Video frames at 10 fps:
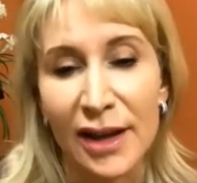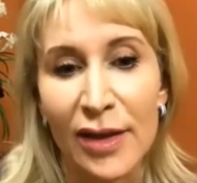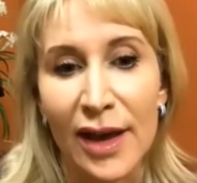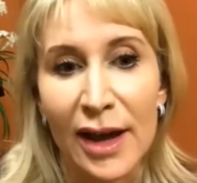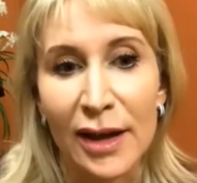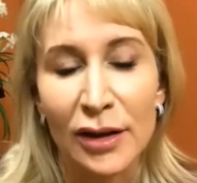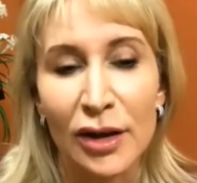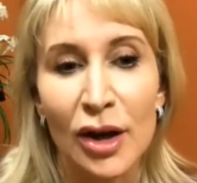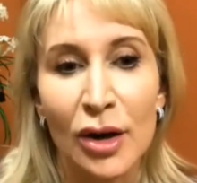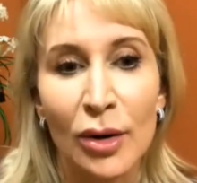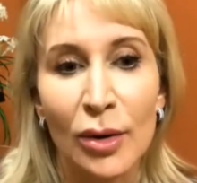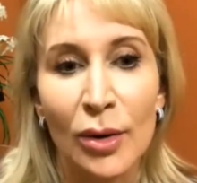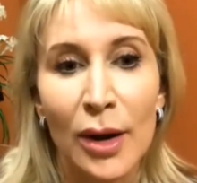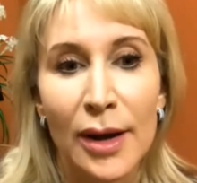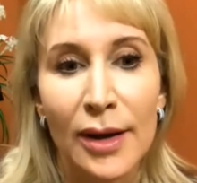that, you
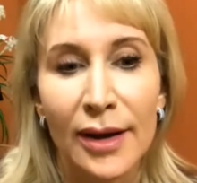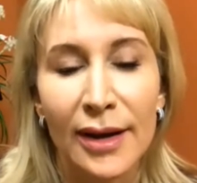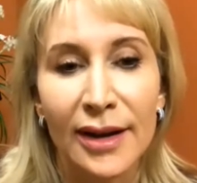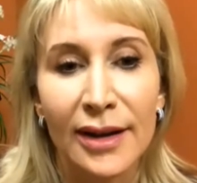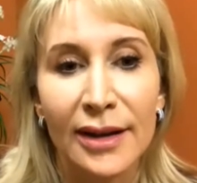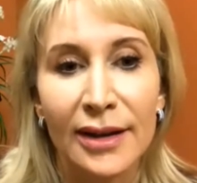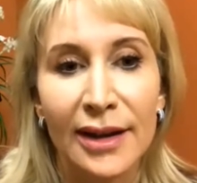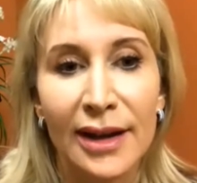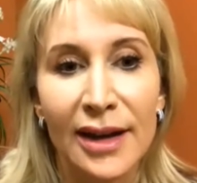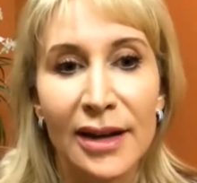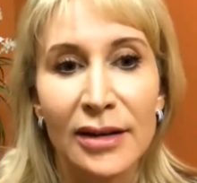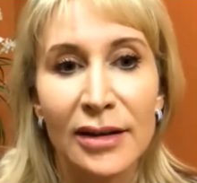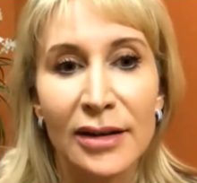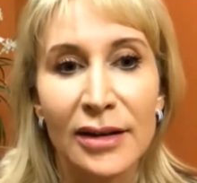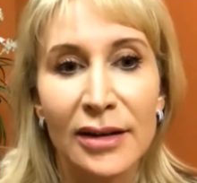know, getting